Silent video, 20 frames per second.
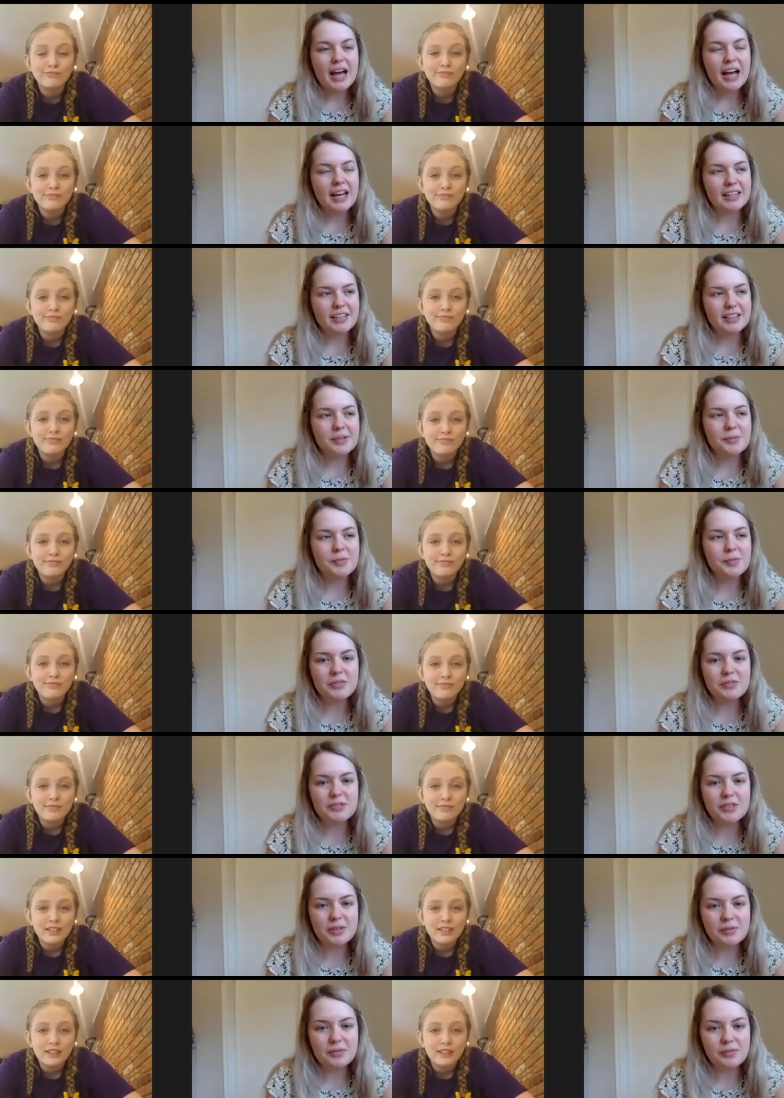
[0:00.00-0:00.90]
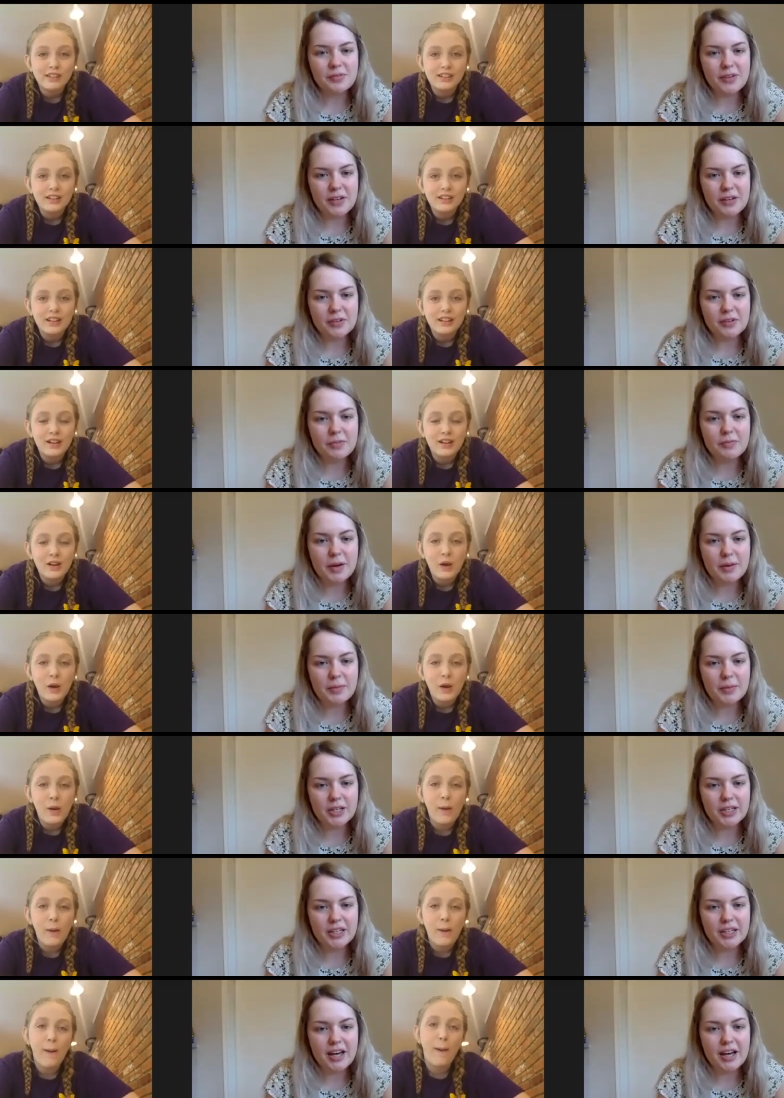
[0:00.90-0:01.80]
Speaker 1: I think my f- favorite
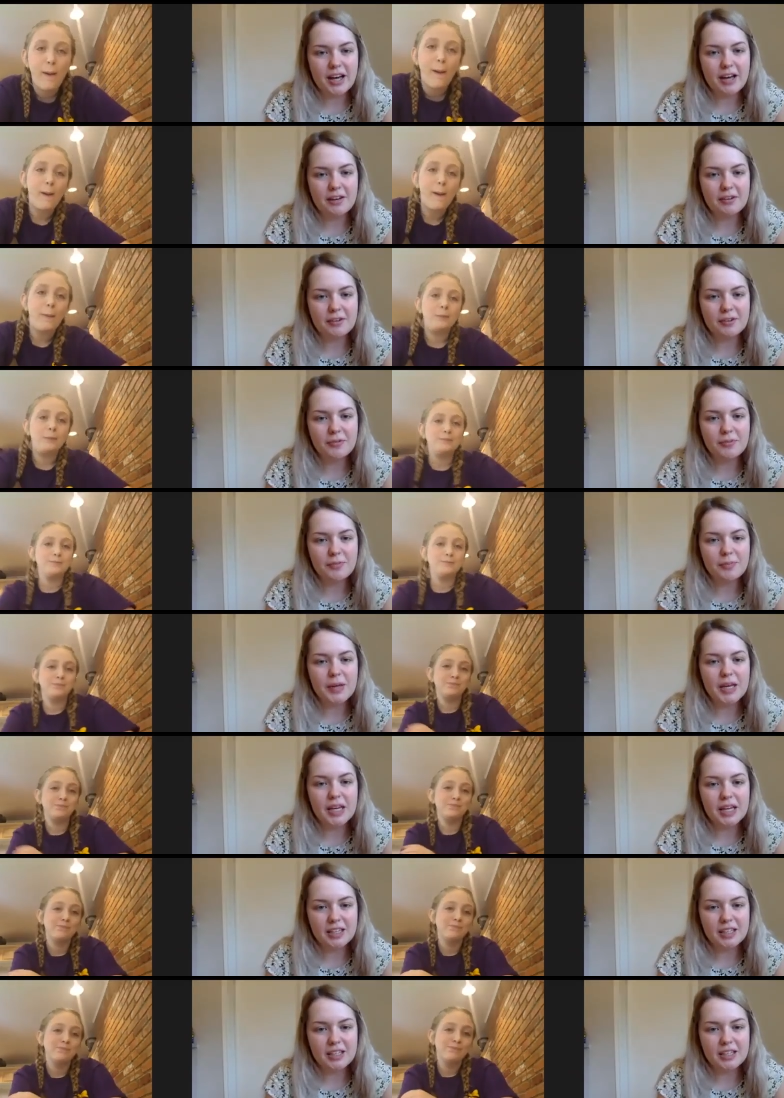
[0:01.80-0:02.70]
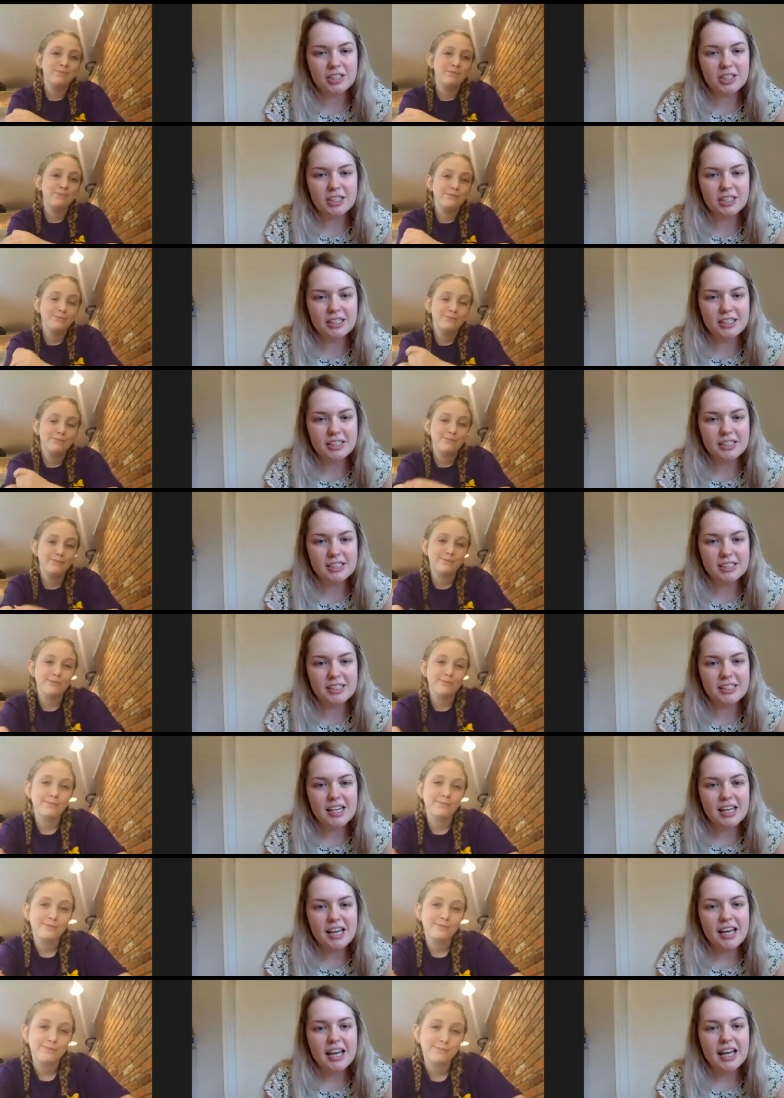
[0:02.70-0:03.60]
memory of Pinkalicious
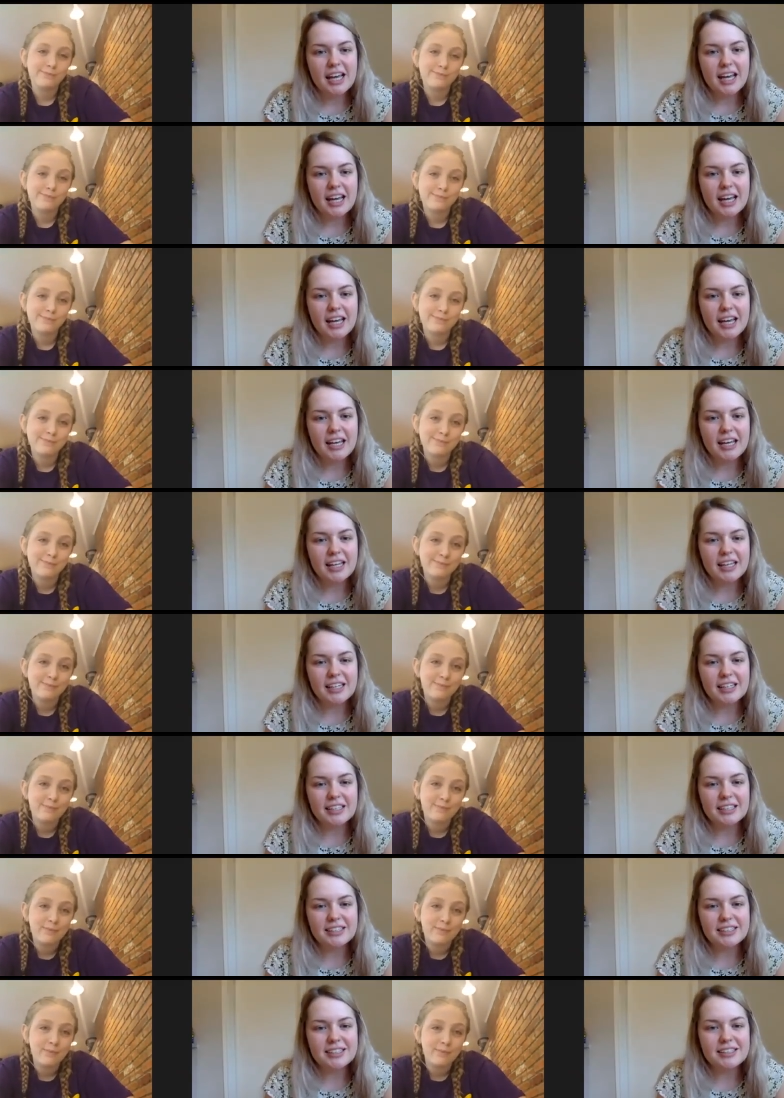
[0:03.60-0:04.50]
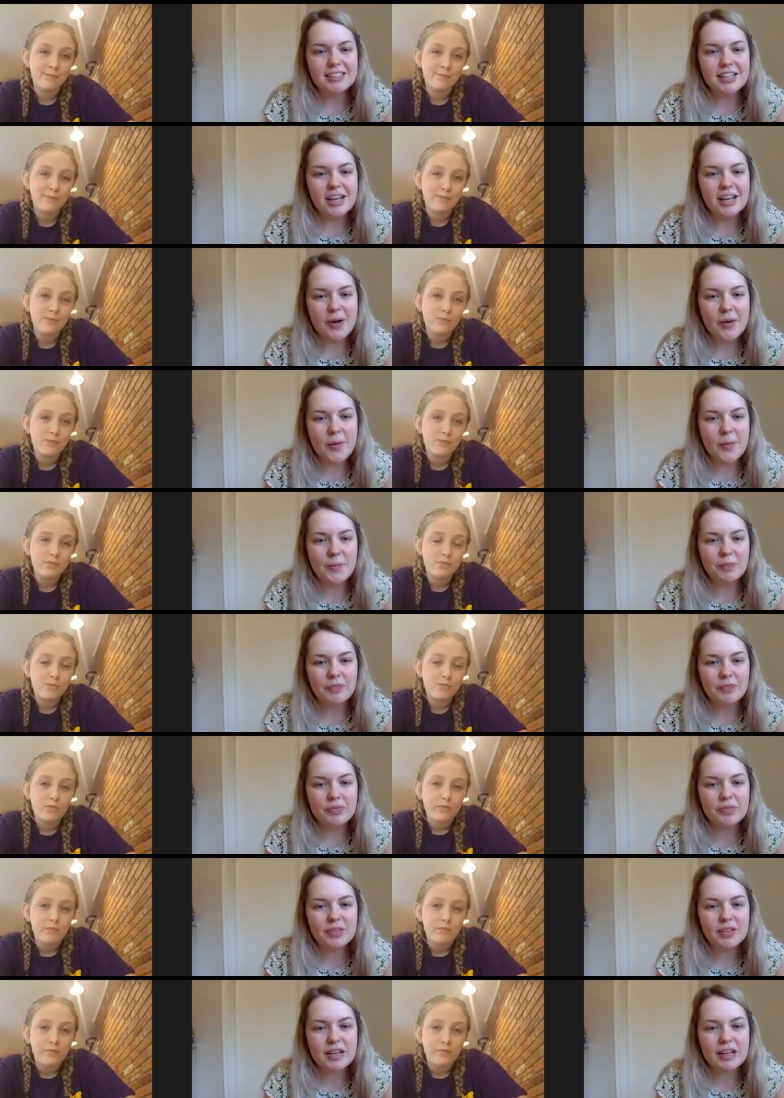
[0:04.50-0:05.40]
is um,